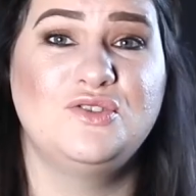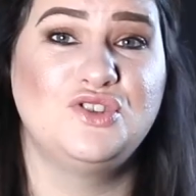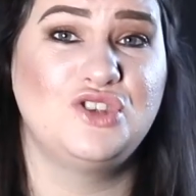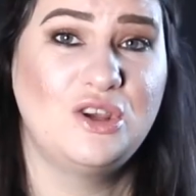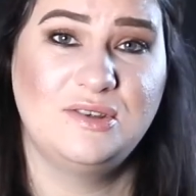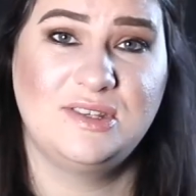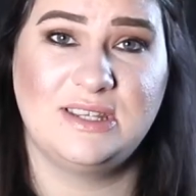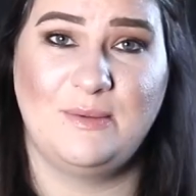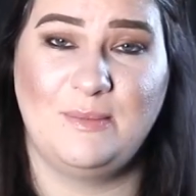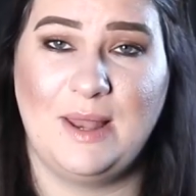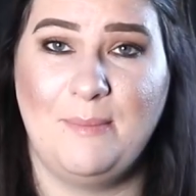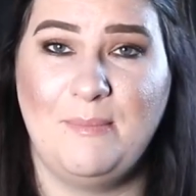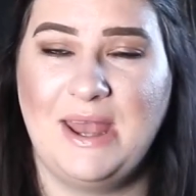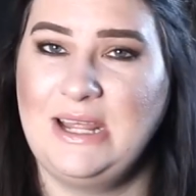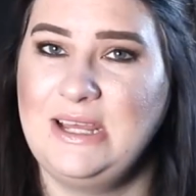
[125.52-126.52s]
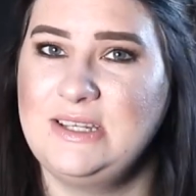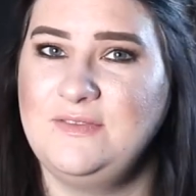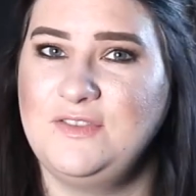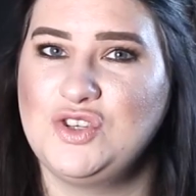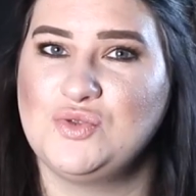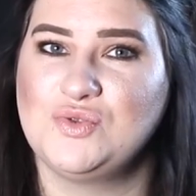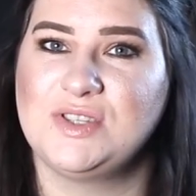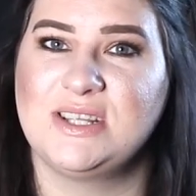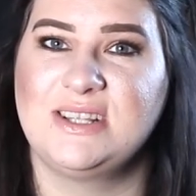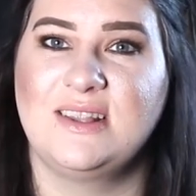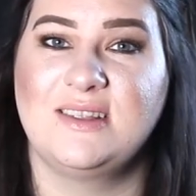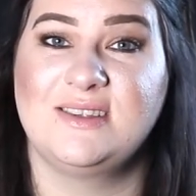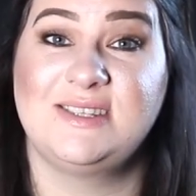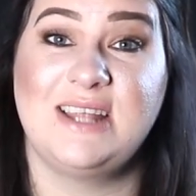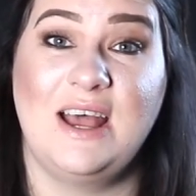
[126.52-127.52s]
so similar, many individuals think that
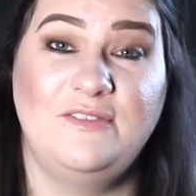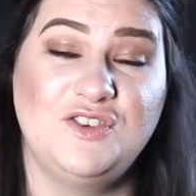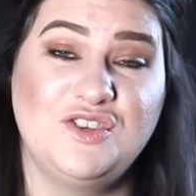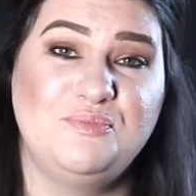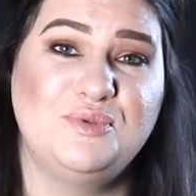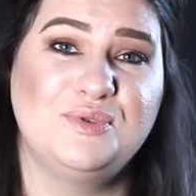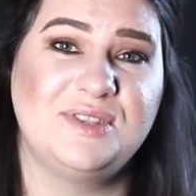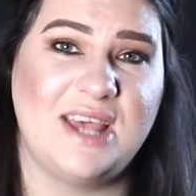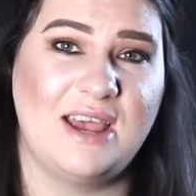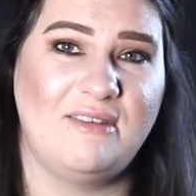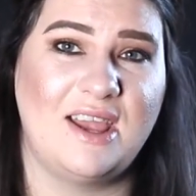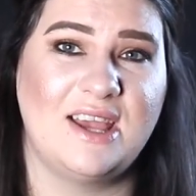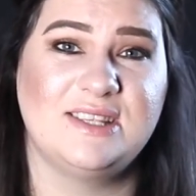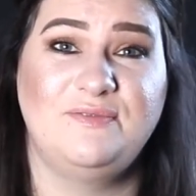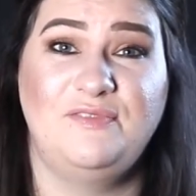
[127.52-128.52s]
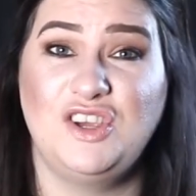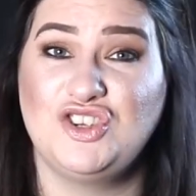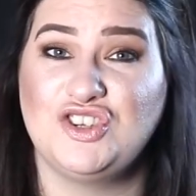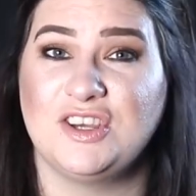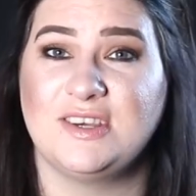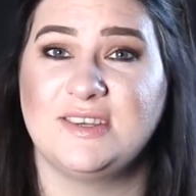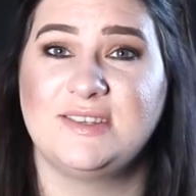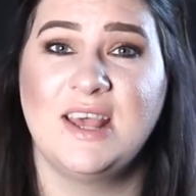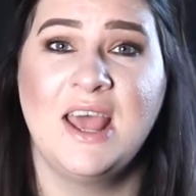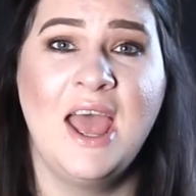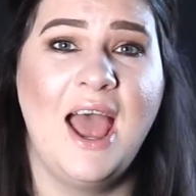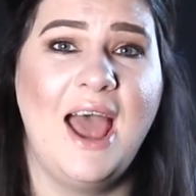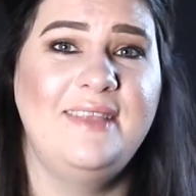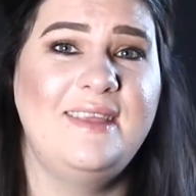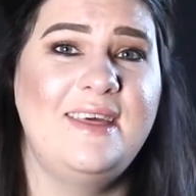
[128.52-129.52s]
the Staffordshire Bull Terrier is vicious
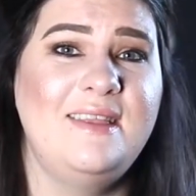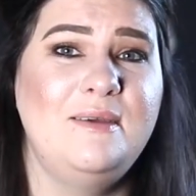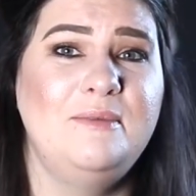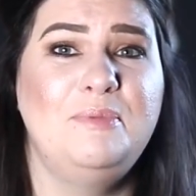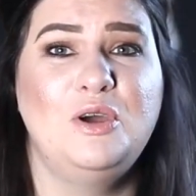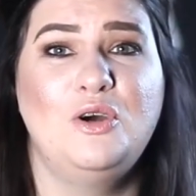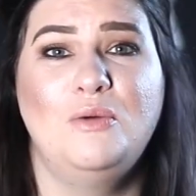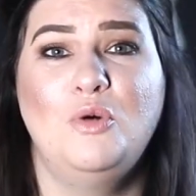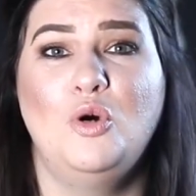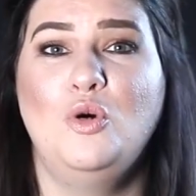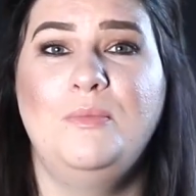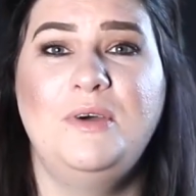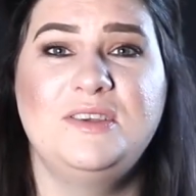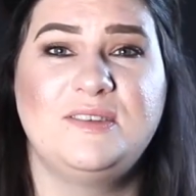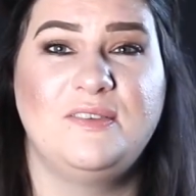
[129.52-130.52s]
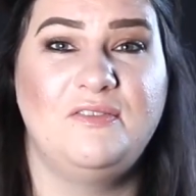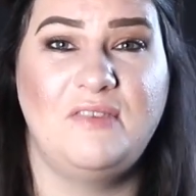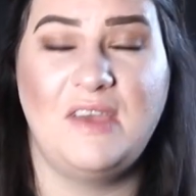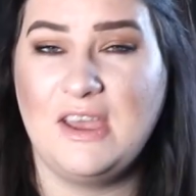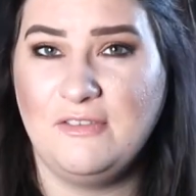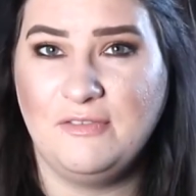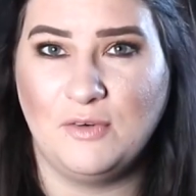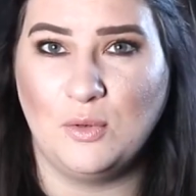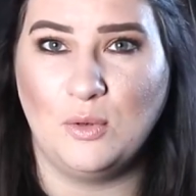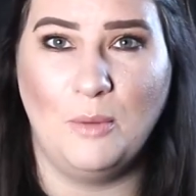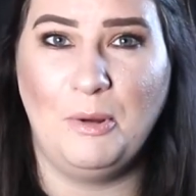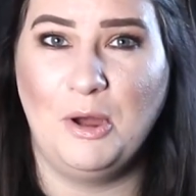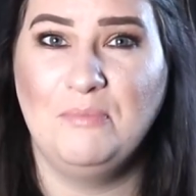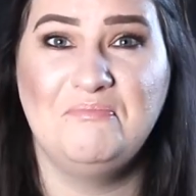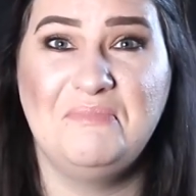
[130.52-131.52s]
and that they become almost fearful
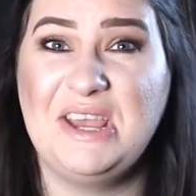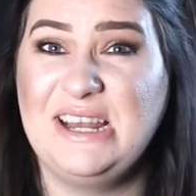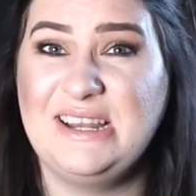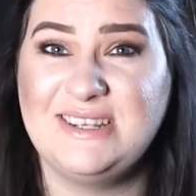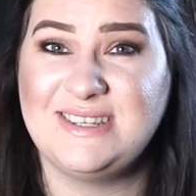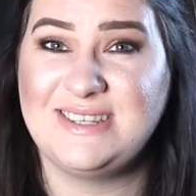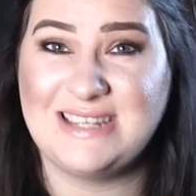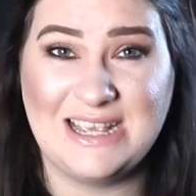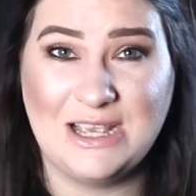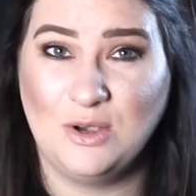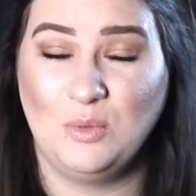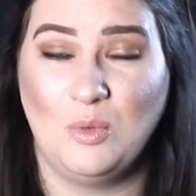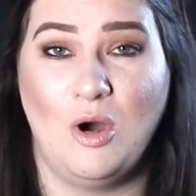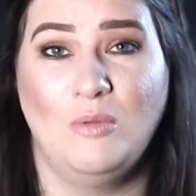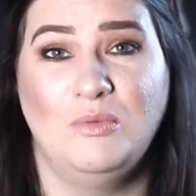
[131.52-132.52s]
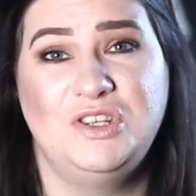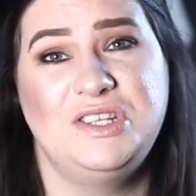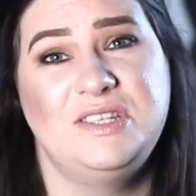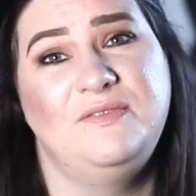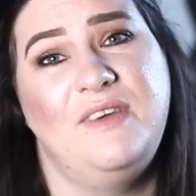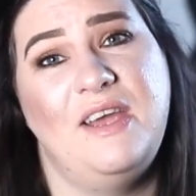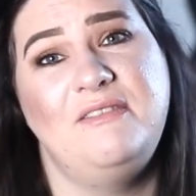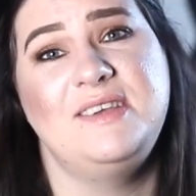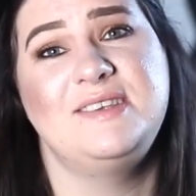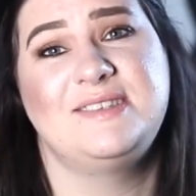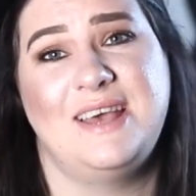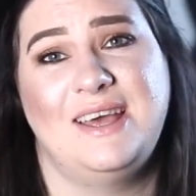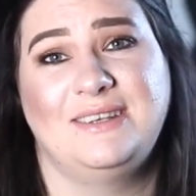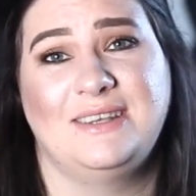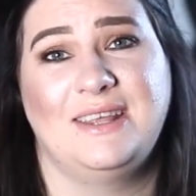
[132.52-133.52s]
upon merely seeing one, which is very
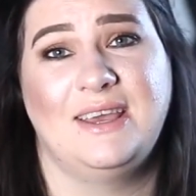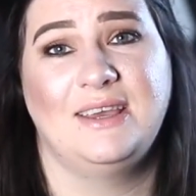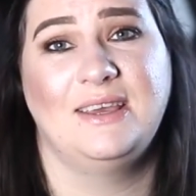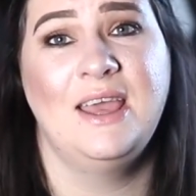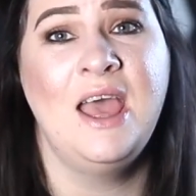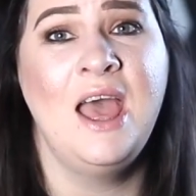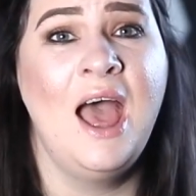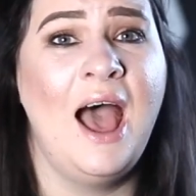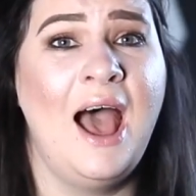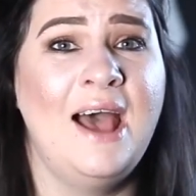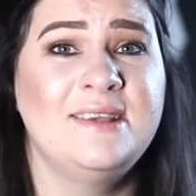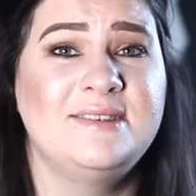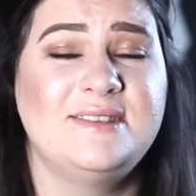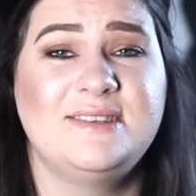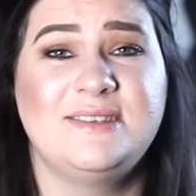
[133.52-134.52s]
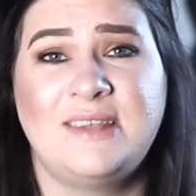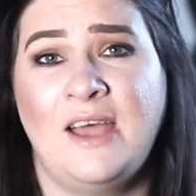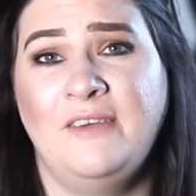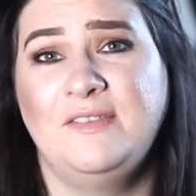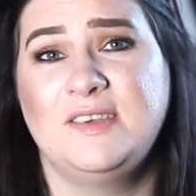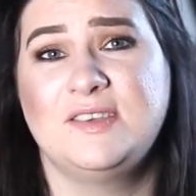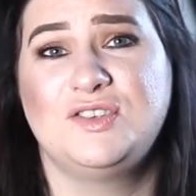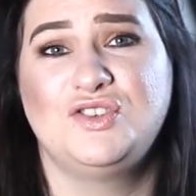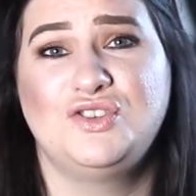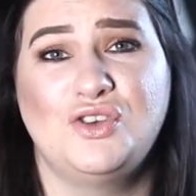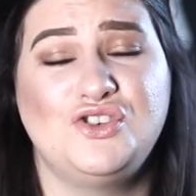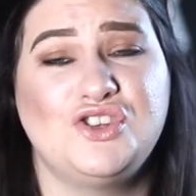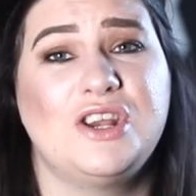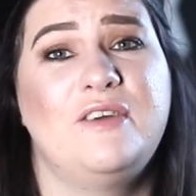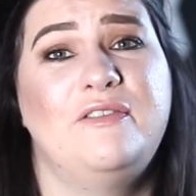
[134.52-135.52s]
saddening, as the Staffy is
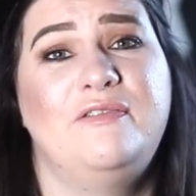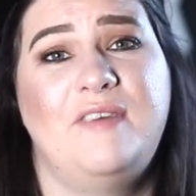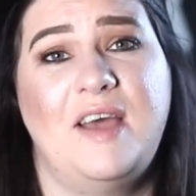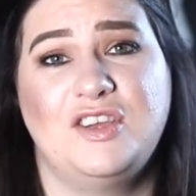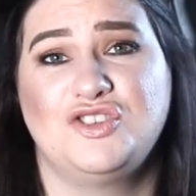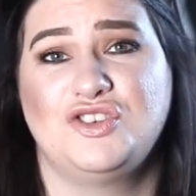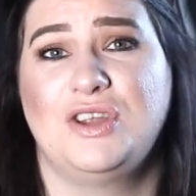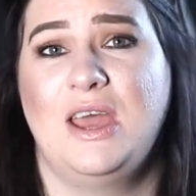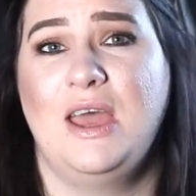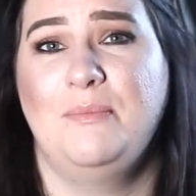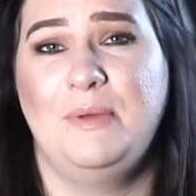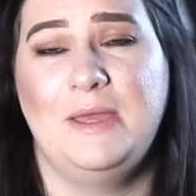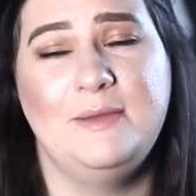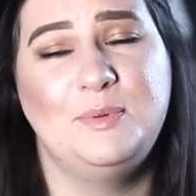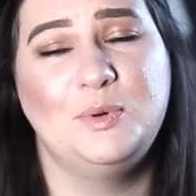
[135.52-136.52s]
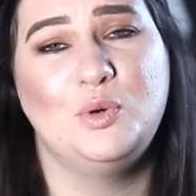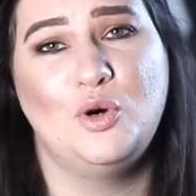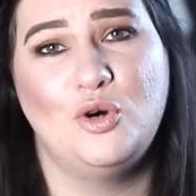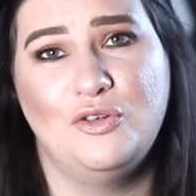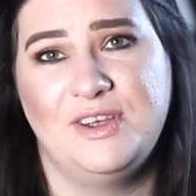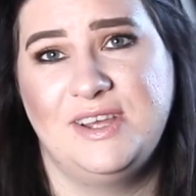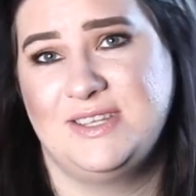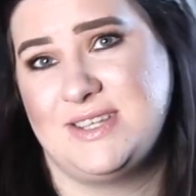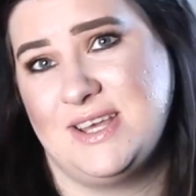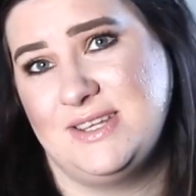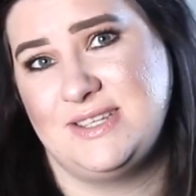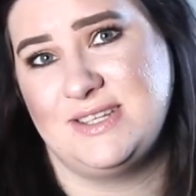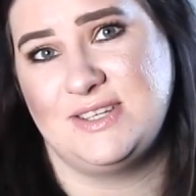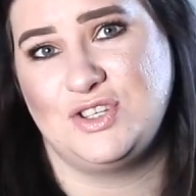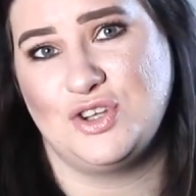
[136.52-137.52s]
such an affectionate and
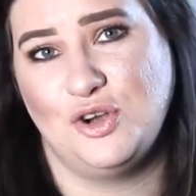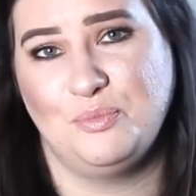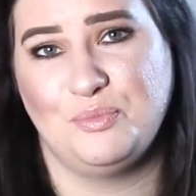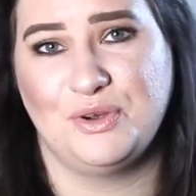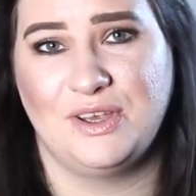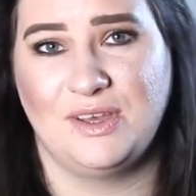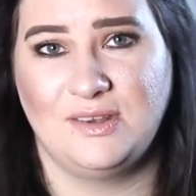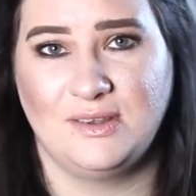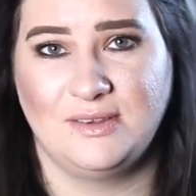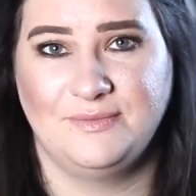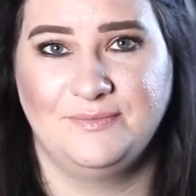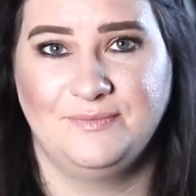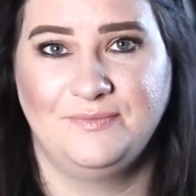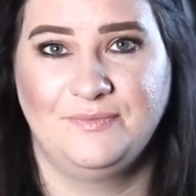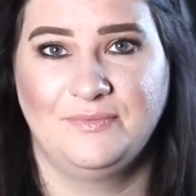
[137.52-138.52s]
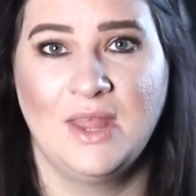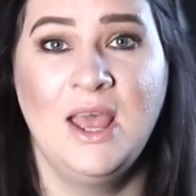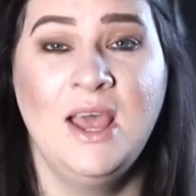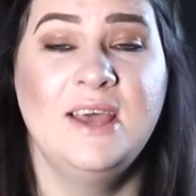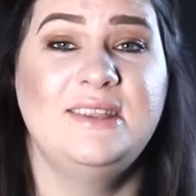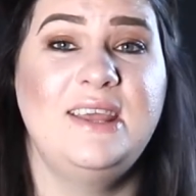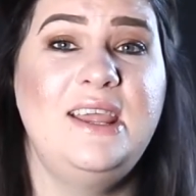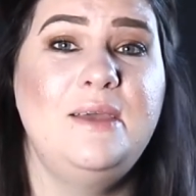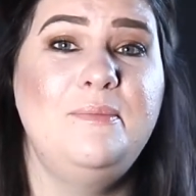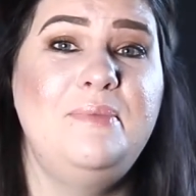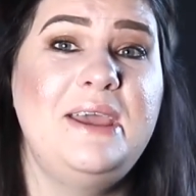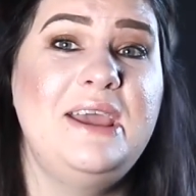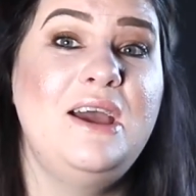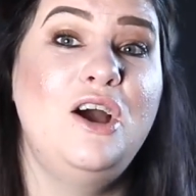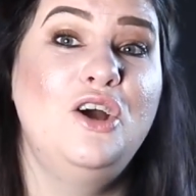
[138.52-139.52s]
people-orientated dog breed. They can
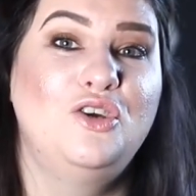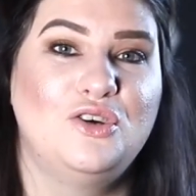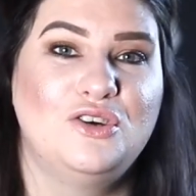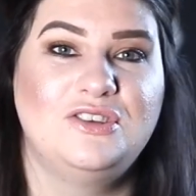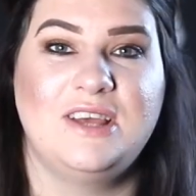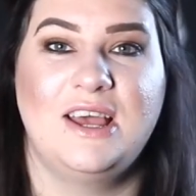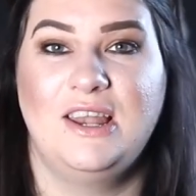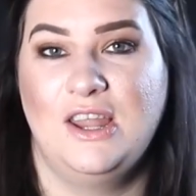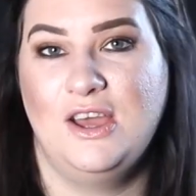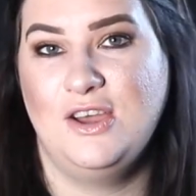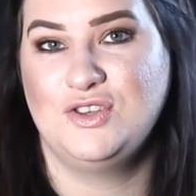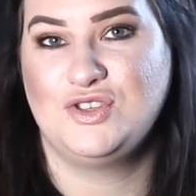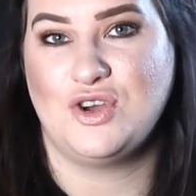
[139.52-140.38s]
be a good alert